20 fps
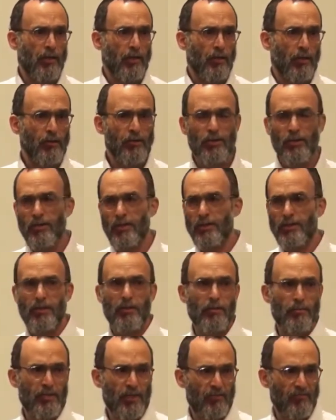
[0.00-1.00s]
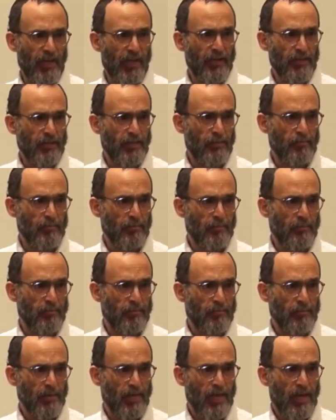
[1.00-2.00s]
Herzl considered himself handsome.
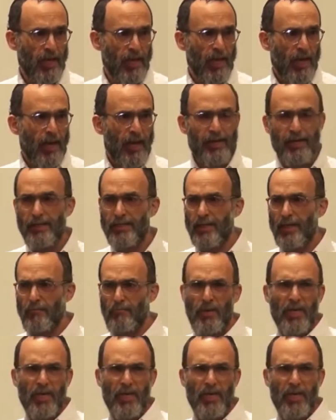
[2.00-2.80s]
And he said,